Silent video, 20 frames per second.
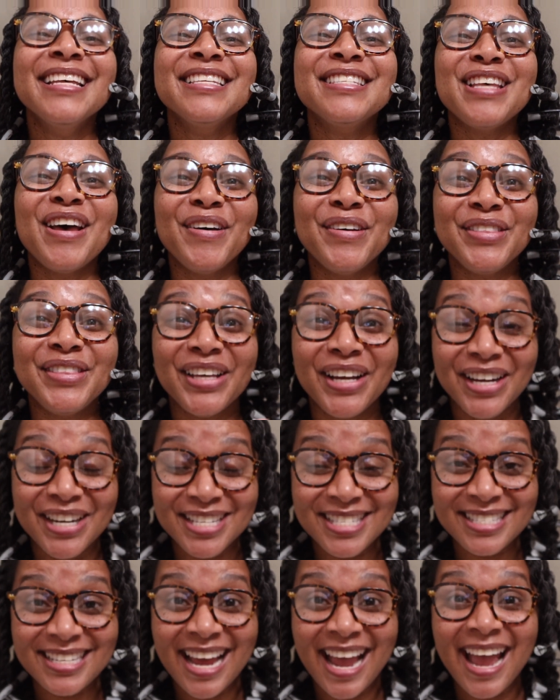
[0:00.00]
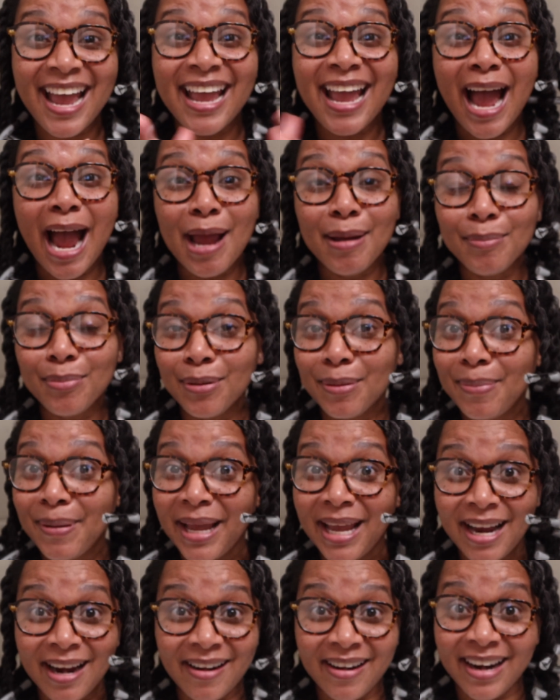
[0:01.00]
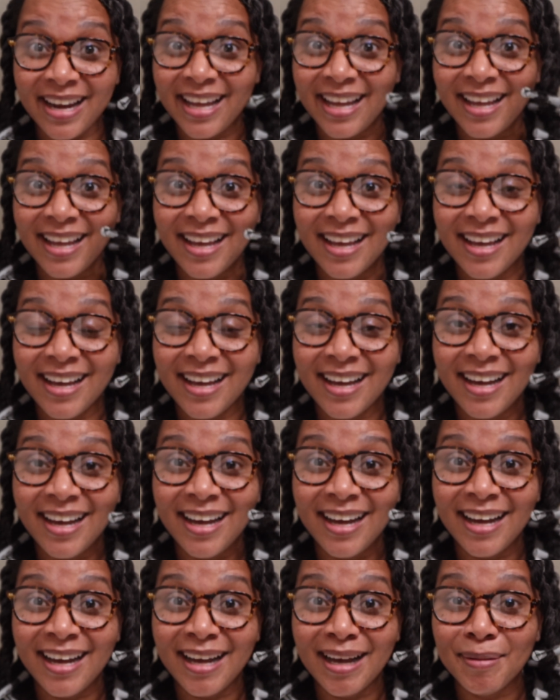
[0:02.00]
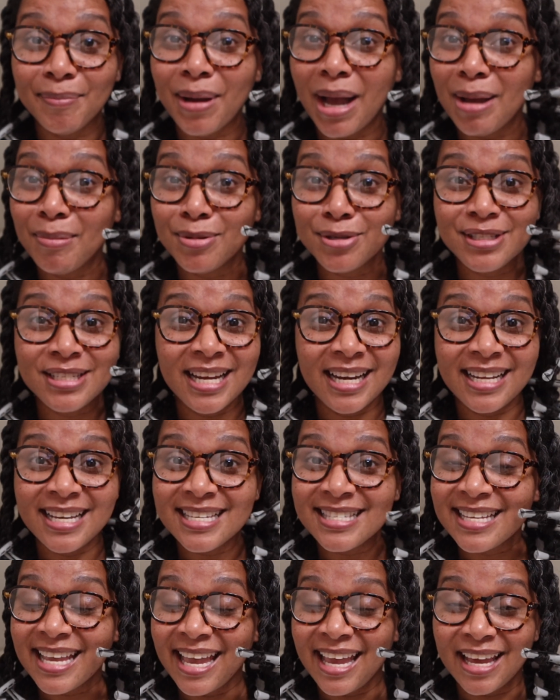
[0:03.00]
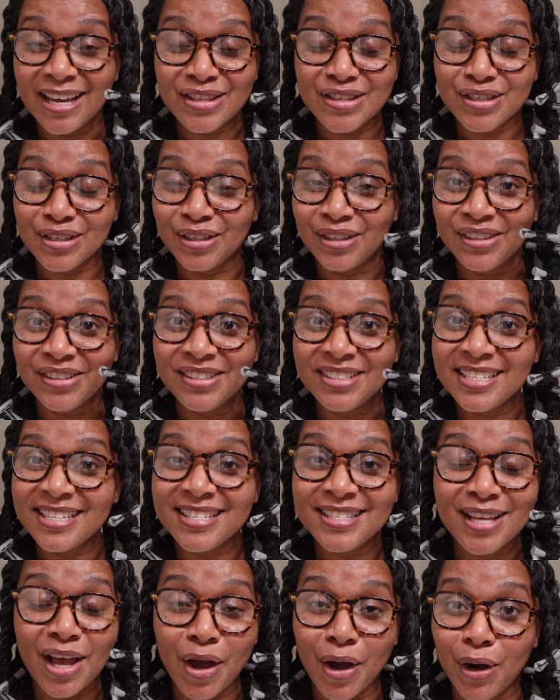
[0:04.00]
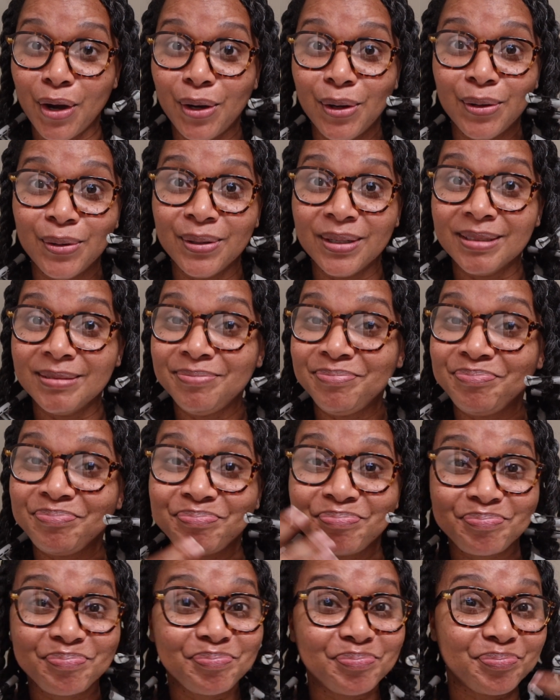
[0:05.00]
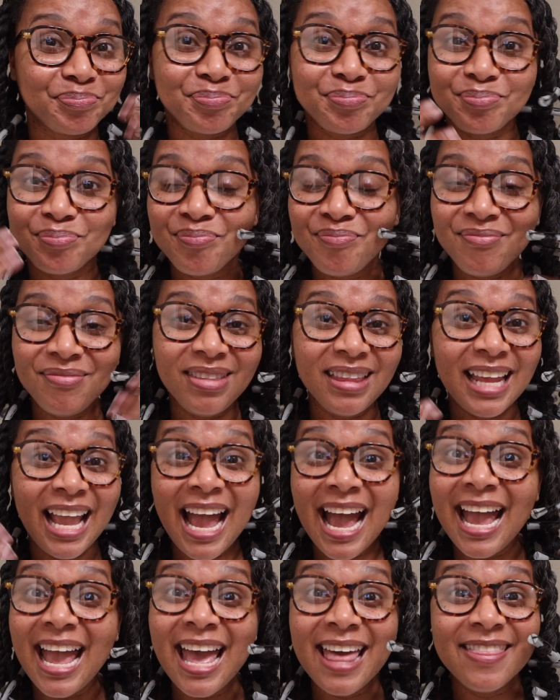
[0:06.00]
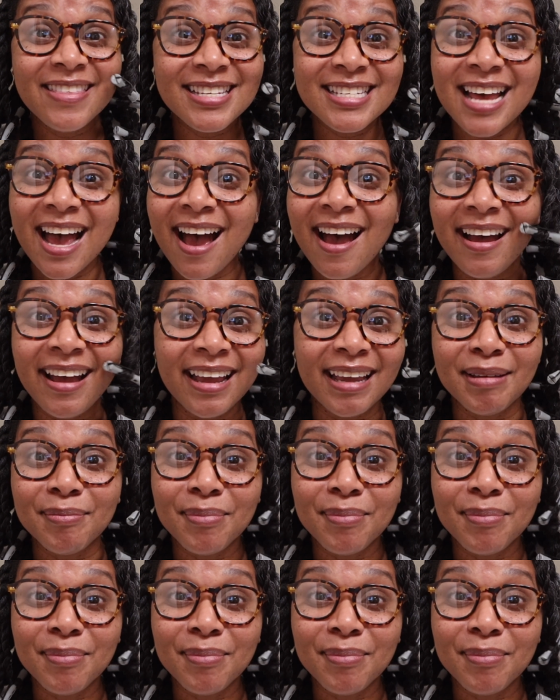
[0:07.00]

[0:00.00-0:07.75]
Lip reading: Thursday I'm preparing, Bible study is canceled. So I had the time.